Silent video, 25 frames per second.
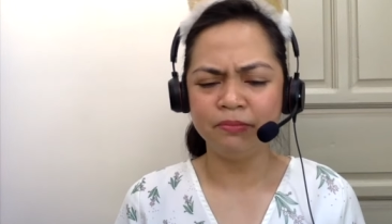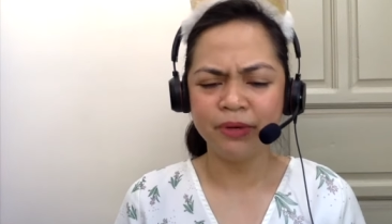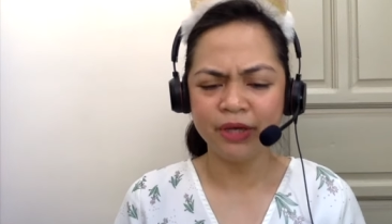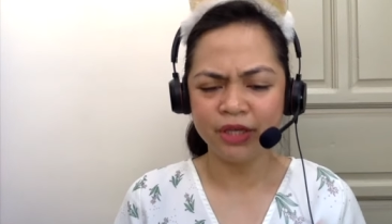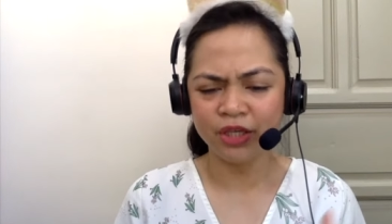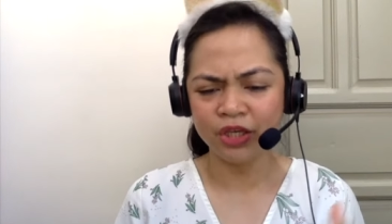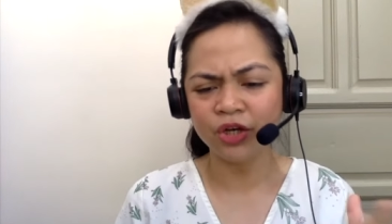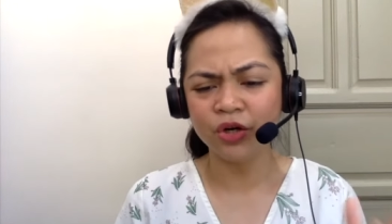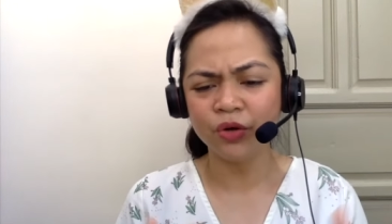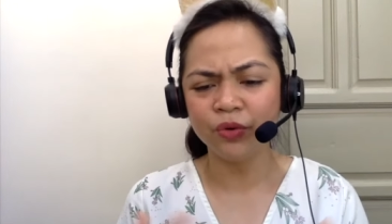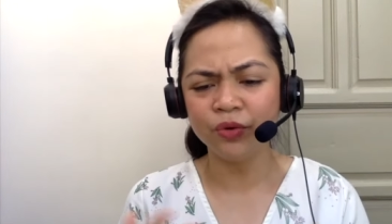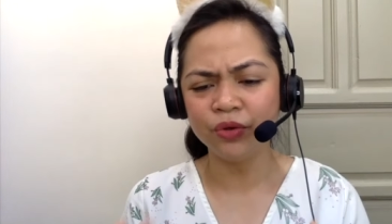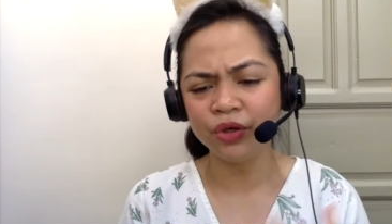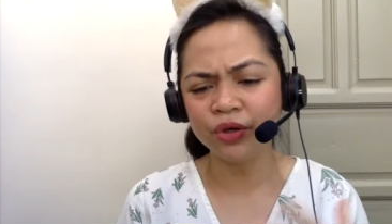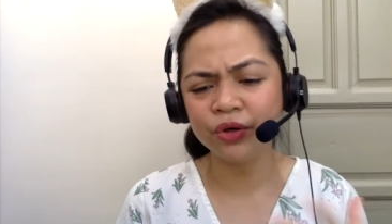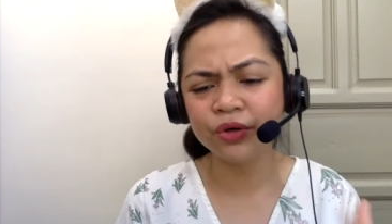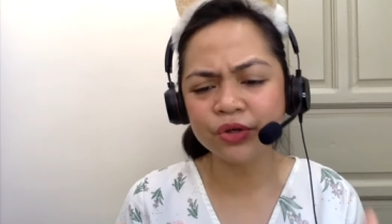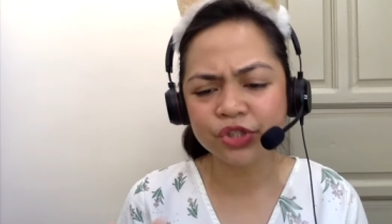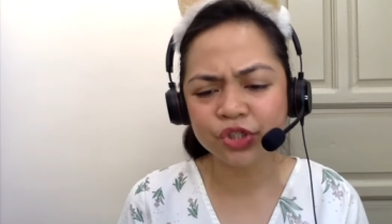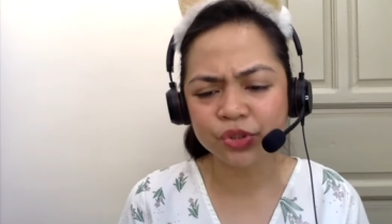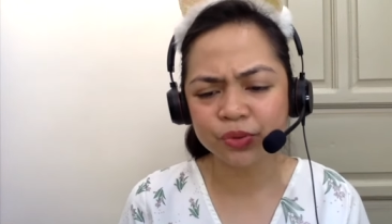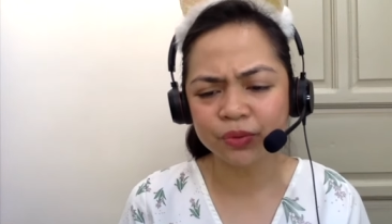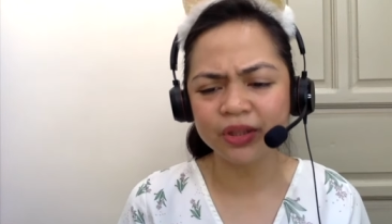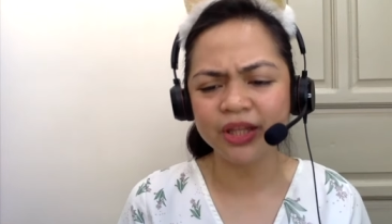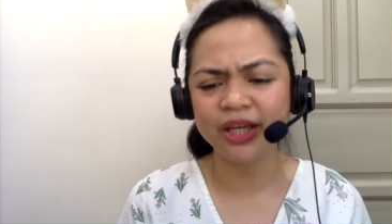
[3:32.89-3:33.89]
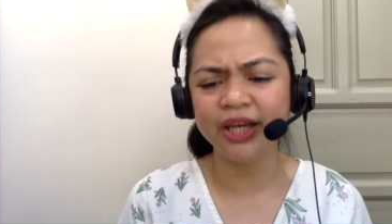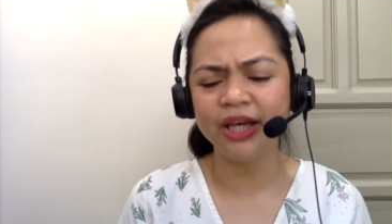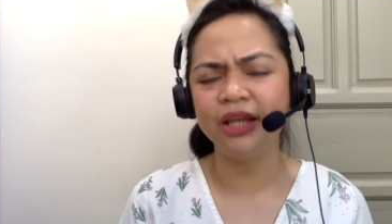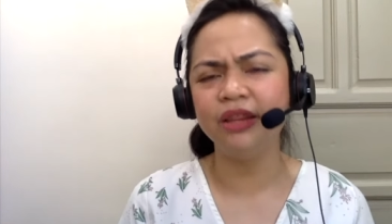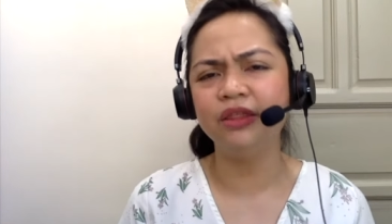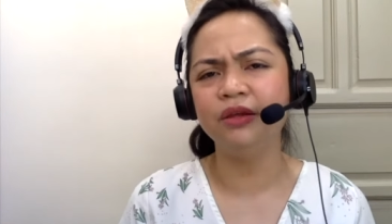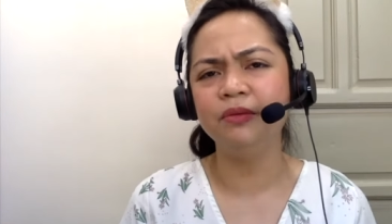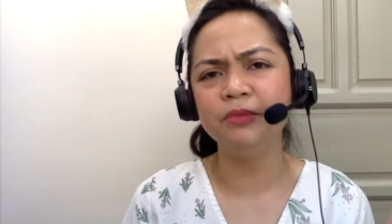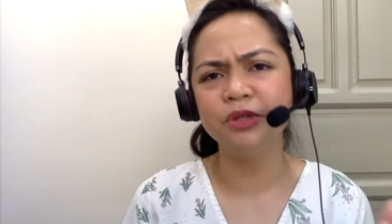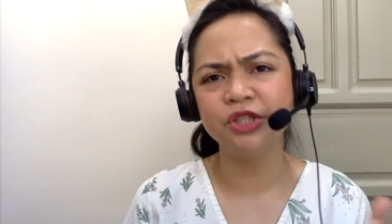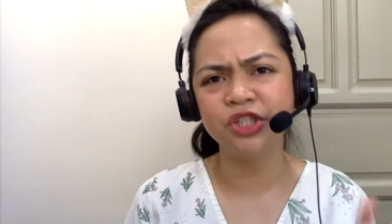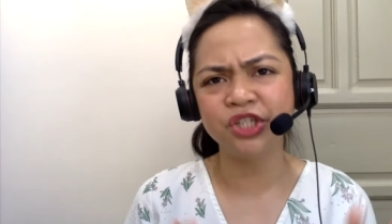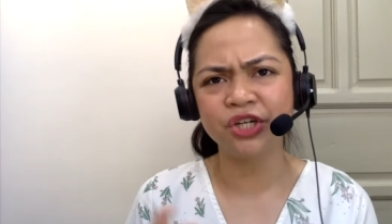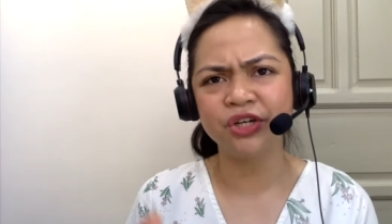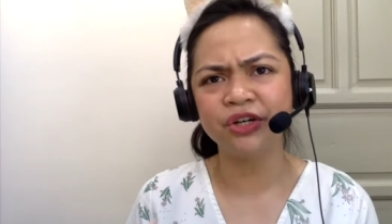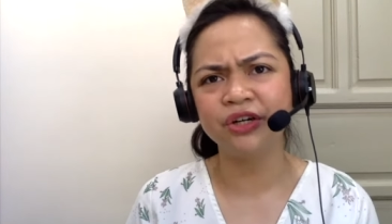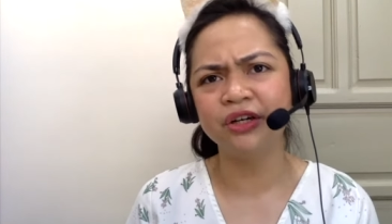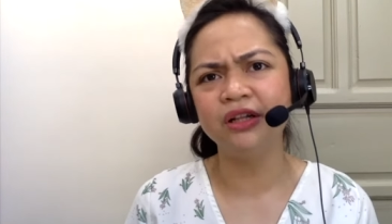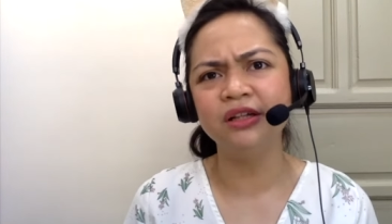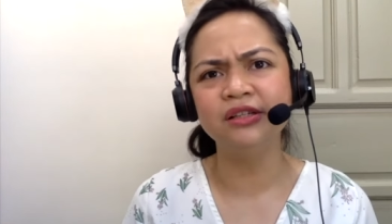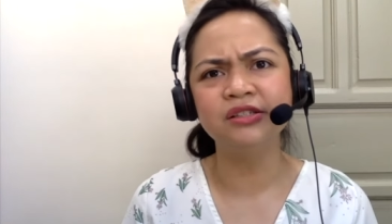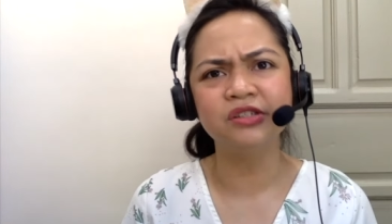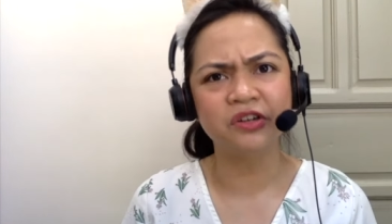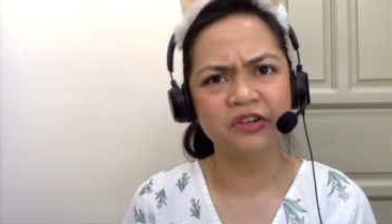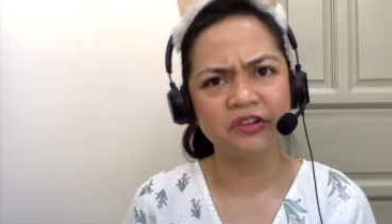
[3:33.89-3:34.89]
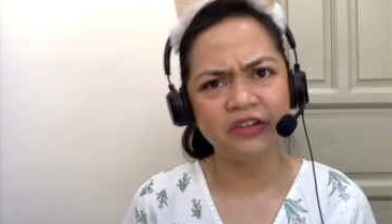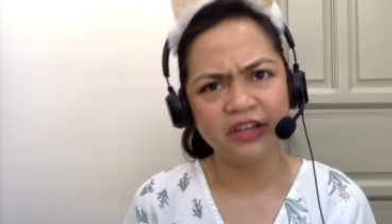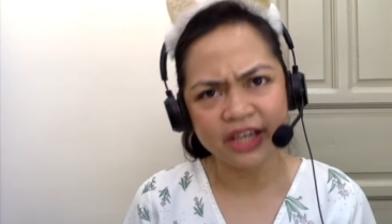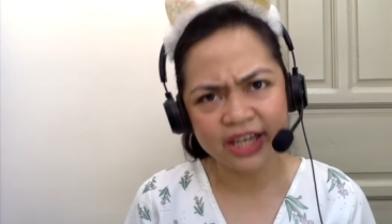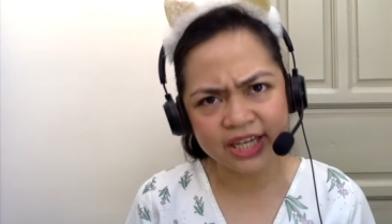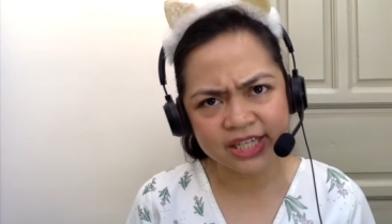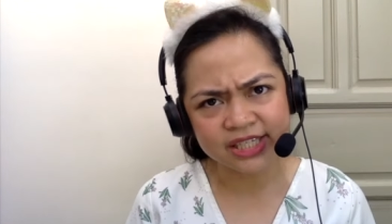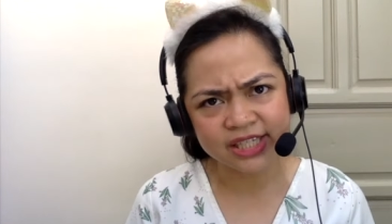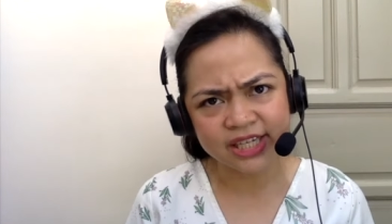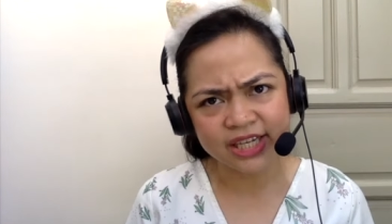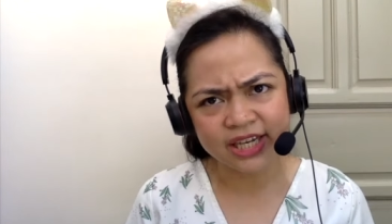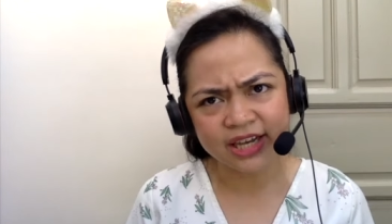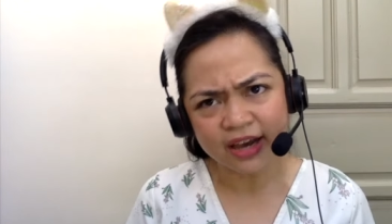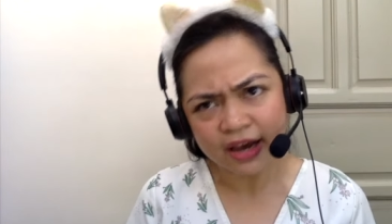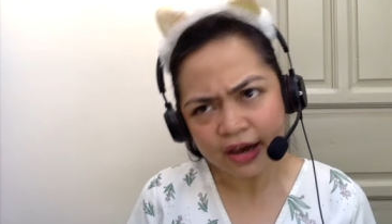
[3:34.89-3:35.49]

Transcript: But usually the materials are easy.